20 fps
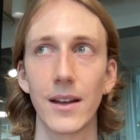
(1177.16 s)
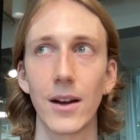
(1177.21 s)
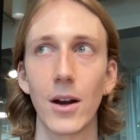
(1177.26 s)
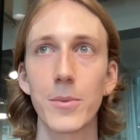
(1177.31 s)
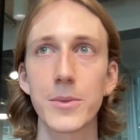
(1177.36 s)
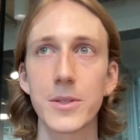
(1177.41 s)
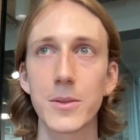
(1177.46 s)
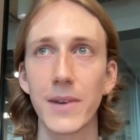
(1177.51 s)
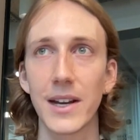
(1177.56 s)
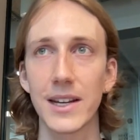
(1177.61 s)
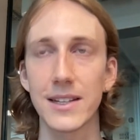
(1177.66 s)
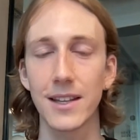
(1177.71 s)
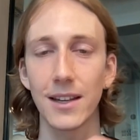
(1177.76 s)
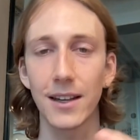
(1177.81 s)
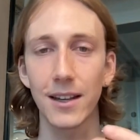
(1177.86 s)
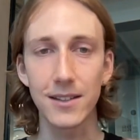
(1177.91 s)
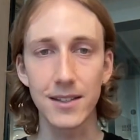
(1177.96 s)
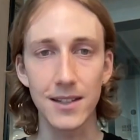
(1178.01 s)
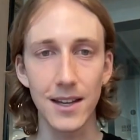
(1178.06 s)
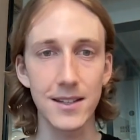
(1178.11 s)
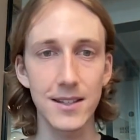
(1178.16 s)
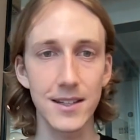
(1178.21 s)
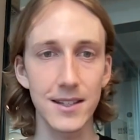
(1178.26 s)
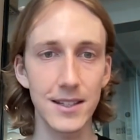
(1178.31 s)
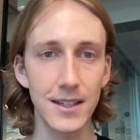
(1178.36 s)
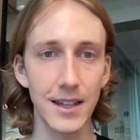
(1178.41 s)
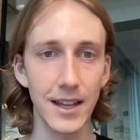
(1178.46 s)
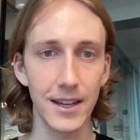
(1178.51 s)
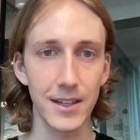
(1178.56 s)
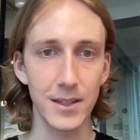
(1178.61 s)
optimize their
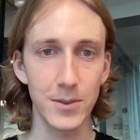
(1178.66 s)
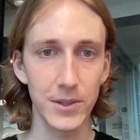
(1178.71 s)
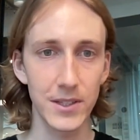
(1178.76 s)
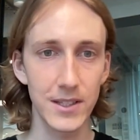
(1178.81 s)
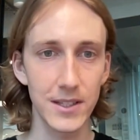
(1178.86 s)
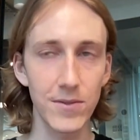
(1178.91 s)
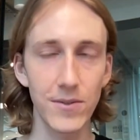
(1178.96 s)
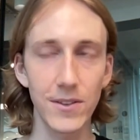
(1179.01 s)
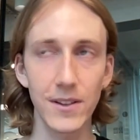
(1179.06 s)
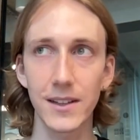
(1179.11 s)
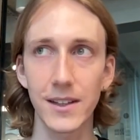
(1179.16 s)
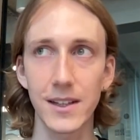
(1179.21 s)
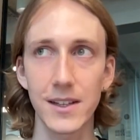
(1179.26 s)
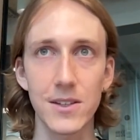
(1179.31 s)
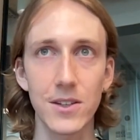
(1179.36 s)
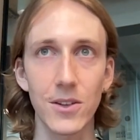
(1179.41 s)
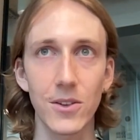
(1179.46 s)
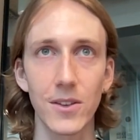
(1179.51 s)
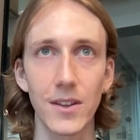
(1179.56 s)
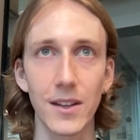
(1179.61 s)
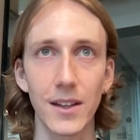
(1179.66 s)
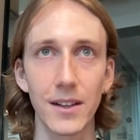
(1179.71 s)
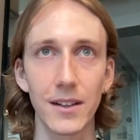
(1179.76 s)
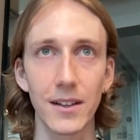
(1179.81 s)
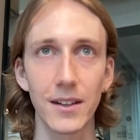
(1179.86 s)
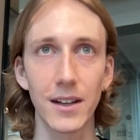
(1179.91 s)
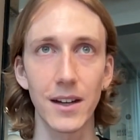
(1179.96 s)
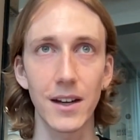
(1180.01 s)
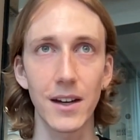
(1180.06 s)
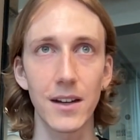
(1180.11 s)
consensus layer specifically so that
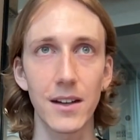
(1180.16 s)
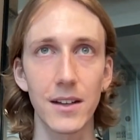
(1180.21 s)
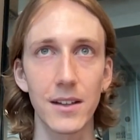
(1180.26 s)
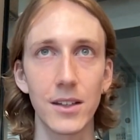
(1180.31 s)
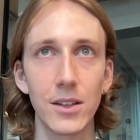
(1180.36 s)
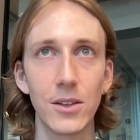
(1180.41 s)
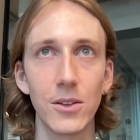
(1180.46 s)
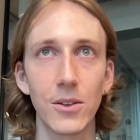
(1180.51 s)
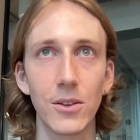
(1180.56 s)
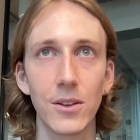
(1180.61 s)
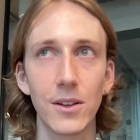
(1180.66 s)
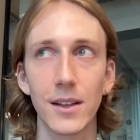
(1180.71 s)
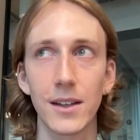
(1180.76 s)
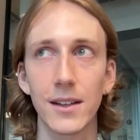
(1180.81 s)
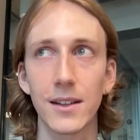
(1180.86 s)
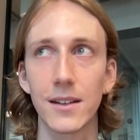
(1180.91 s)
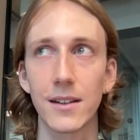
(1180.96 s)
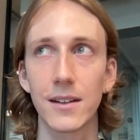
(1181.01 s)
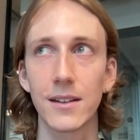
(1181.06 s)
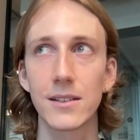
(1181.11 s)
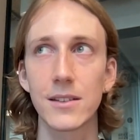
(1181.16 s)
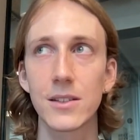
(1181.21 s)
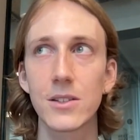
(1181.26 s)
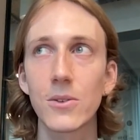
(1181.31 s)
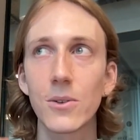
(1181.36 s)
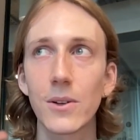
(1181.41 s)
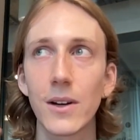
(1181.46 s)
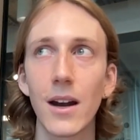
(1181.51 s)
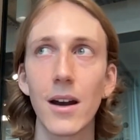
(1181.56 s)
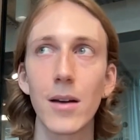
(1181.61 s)
you can
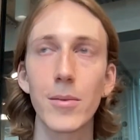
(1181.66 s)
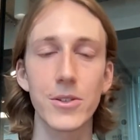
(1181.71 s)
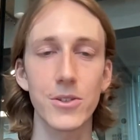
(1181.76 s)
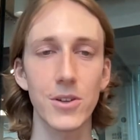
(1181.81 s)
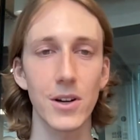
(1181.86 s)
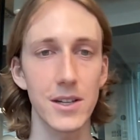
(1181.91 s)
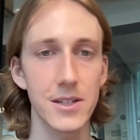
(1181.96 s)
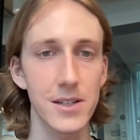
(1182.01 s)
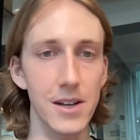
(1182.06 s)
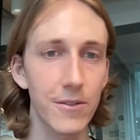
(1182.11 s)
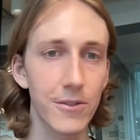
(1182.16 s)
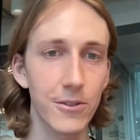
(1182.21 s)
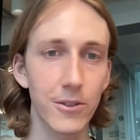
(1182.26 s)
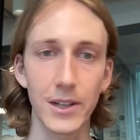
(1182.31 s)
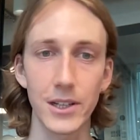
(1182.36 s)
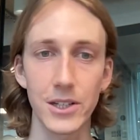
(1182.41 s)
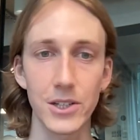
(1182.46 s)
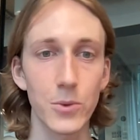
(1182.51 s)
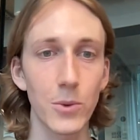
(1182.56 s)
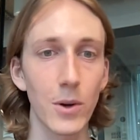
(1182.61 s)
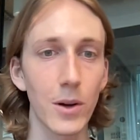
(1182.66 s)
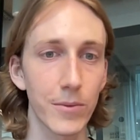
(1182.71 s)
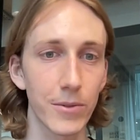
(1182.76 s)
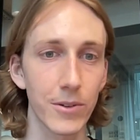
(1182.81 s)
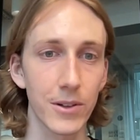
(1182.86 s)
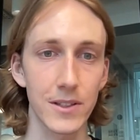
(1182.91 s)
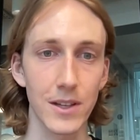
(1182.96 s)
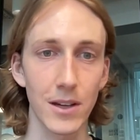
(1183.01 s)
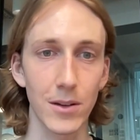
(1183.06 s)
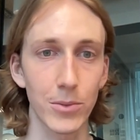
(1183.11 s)
do an arbitrage after each swap,
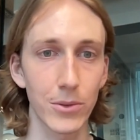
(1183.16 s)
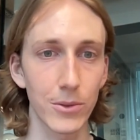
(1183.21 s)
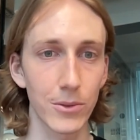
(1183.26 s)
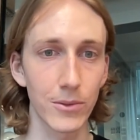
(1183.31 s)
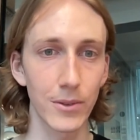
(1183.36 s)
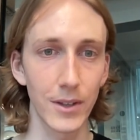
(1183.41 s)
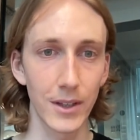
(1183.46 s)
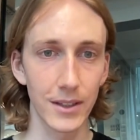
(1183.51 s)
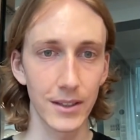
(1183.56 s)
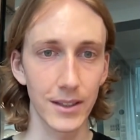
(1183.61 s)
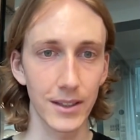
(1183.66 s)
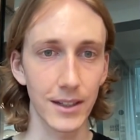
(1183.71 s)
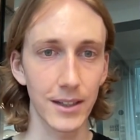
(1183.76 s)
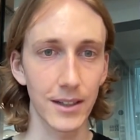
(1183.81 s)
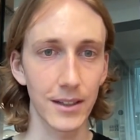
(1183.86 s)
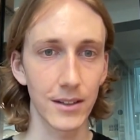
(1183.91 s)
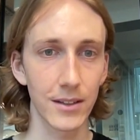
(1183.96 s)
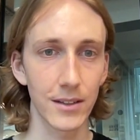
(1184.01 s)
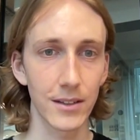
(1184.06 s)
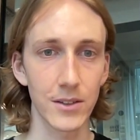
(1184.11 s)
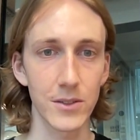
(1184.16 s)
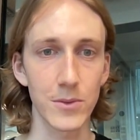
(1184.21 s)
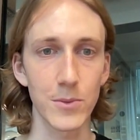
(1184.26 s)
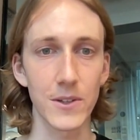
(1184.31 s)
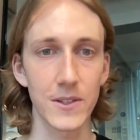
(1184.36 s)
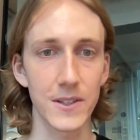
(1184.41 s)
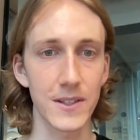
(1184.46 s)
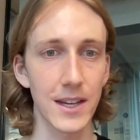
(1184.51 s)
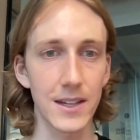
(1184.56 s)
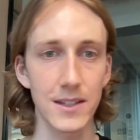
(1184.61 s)
for example.
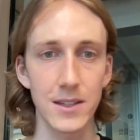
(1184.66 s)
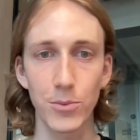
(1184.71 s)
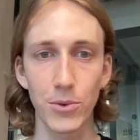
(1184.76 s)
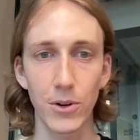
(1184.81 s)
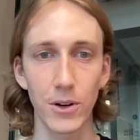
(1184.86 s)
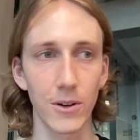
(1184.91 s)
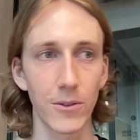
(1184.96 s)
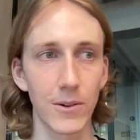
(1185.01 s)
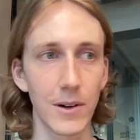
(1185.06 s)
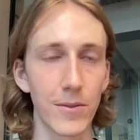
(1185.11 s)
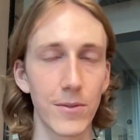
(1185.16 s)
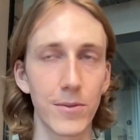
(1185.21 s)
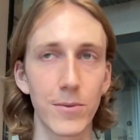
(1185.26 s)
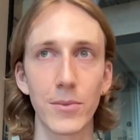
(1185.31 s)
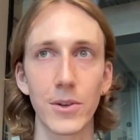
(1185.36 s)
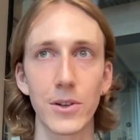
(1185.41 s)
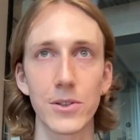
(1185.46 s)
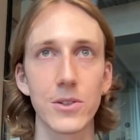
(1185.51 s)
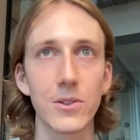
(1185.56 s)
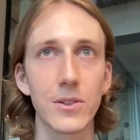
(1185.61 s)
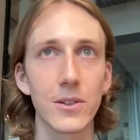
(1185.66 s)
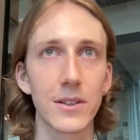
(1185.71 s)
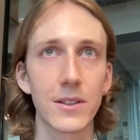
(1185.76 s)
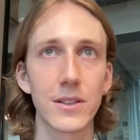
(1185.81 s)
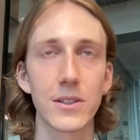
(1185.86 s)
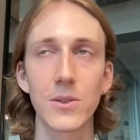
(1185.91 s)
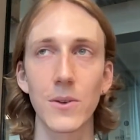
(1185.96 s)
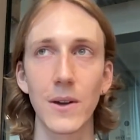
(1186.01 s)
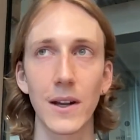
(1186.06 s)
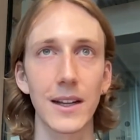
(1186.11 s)
Osmosis has the ProtoRev module,
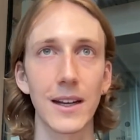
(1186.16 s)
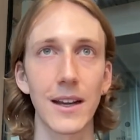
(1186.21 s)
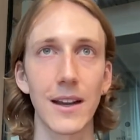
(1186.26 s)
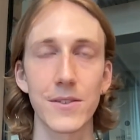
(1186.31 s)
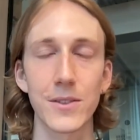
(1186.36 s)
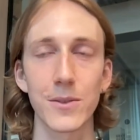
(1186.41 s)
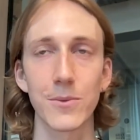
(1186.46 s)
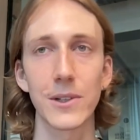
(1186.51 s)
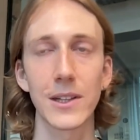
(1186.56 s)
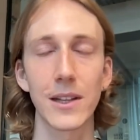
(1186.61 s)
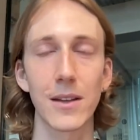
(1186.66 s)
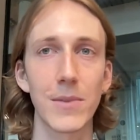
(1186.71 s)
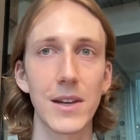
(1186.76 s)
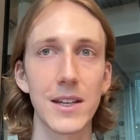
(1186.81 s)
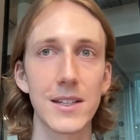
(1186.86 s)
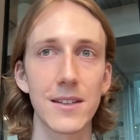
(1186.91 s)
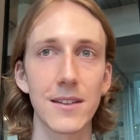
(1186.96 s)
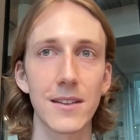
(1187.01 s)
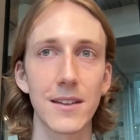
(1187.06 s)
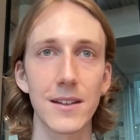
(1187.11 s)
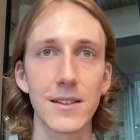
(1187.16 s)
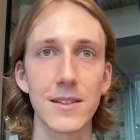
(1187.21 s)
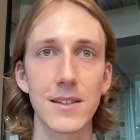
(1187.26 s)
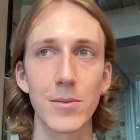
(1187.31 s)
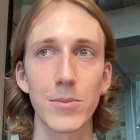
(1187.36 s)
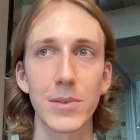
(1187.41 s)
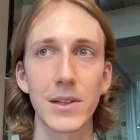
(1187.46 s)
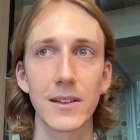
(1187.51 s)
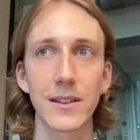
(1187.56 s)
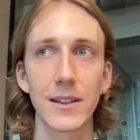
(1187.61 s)
and Duality have some really amazing things
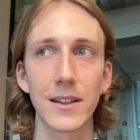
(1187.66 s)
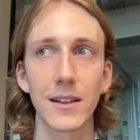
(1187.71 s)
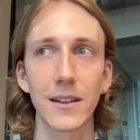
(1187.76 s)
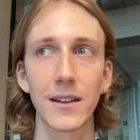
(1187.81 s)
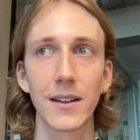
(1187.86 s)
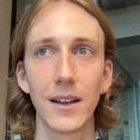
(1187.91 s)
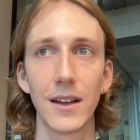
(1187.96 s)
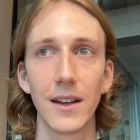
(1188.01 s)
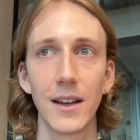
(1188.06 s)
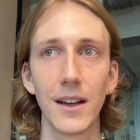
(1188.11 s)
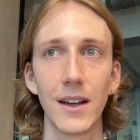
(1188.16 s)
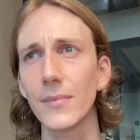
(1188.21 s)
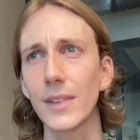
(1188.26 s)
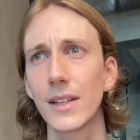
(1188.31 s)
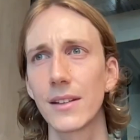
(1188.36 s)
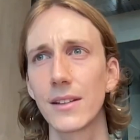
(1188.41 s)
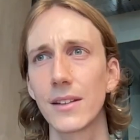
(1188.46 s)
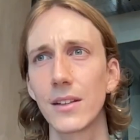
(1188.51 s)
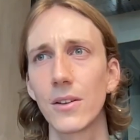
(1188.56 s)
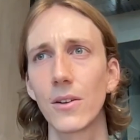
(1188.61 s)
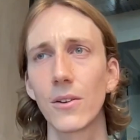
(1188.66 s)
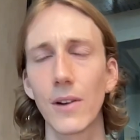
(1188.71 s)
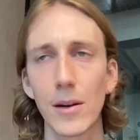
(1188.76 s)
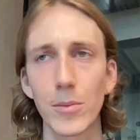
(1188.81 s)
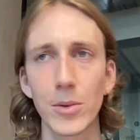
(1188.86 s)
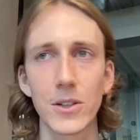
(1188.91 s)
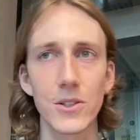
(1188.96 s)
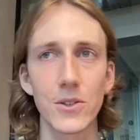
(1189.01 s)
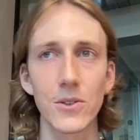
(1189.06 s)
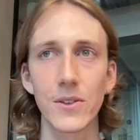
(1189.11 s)
they're building. You're
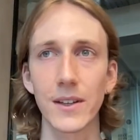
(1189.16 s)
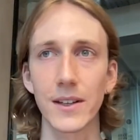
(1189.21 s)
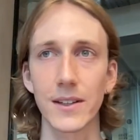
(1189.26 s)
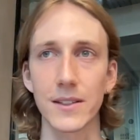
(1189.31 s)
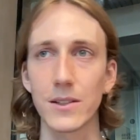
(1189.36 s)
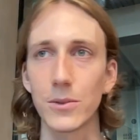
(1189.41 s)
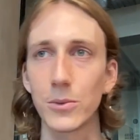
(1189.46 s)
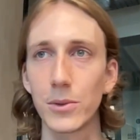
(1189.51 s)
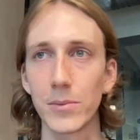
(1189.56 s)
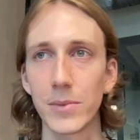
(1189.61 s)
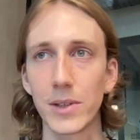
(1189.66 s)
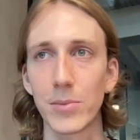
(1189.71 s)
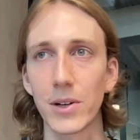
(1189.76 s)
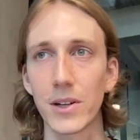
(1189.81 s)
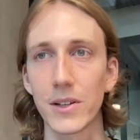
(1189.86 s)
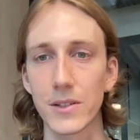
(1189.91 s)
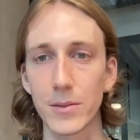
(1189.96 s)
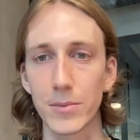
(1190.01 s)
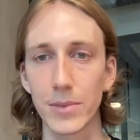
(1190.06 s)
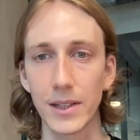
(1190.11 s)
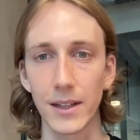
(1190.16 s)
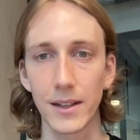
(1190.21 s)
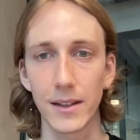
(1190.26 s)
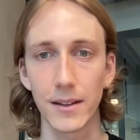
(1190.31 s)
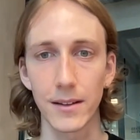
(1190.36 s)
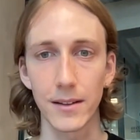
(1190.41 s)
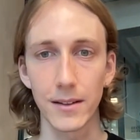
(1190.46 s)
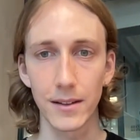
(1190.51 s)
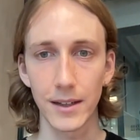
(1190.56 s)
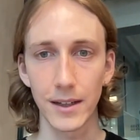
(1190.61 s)
able to do things that wouldn't be possible
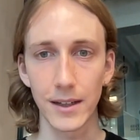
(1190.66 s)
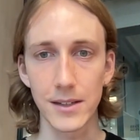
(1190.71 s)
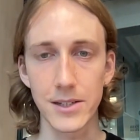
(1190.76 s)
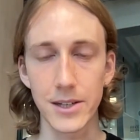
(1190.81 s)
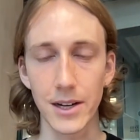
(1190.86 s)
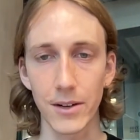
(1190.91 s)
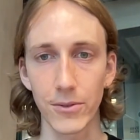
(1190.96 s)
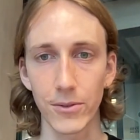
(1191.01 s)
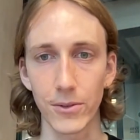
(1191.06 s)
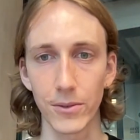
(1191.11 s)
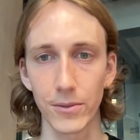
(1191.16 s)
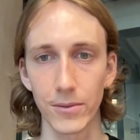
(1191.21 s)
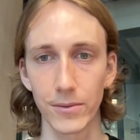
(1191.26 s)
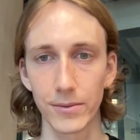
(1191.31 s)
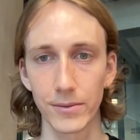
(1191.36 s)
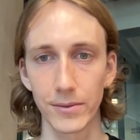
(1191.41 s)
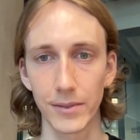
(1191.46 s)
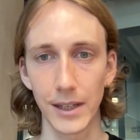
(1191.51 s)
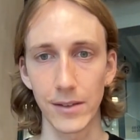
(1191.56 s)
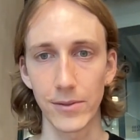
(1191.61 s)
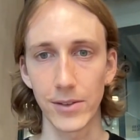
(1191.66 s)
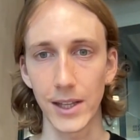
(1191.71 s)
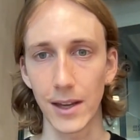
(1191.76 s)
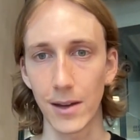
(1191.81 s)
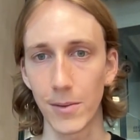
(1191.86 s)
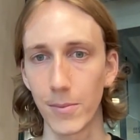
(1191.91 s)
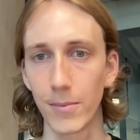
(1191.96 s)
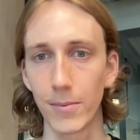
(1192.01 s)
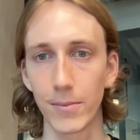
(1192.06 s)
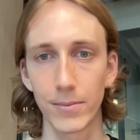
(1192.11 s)
in a general
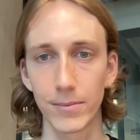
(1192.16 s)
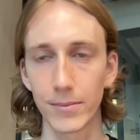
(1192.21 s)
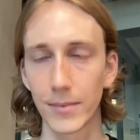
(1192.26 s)
EVM